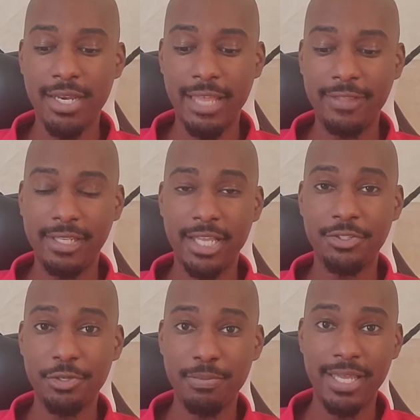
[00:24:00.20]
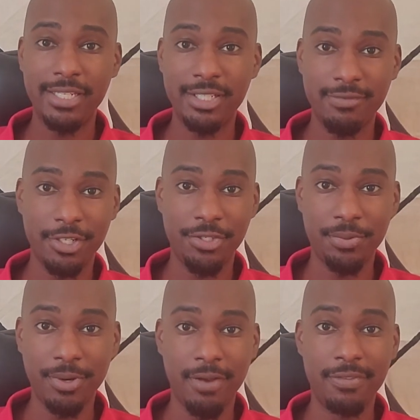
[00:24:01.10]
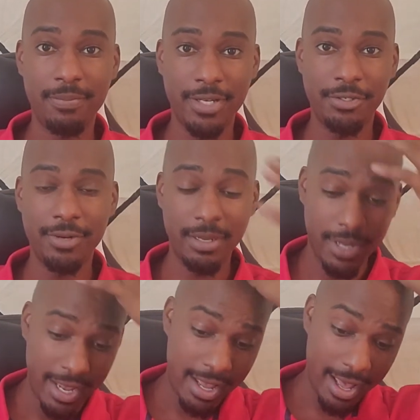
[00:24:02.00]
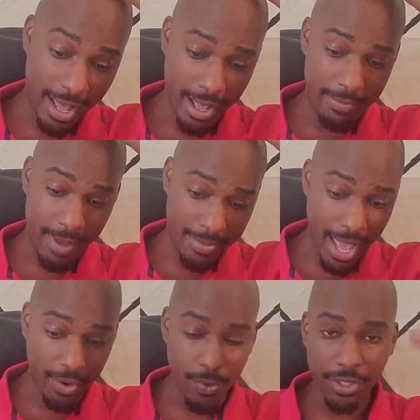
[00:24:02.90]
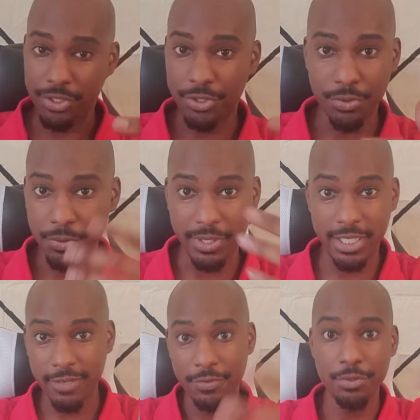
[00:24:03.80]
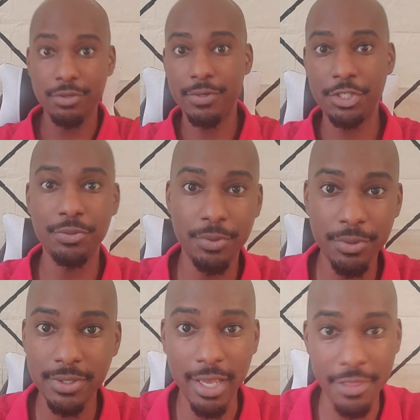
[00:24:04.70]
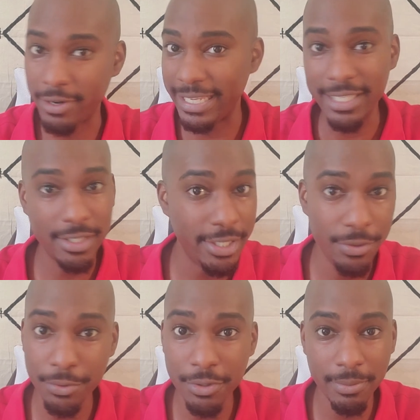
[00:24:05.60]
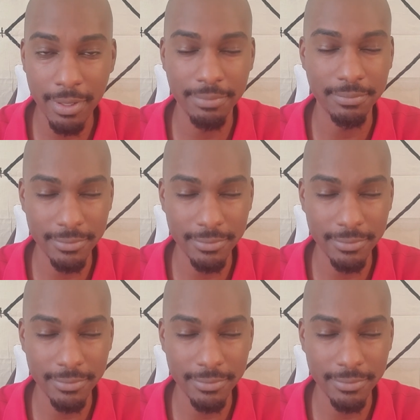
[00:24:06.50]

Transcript: and the lesser banishing ritual of the pentagram. I'm not going to give you the rituals. They're easily Googleable.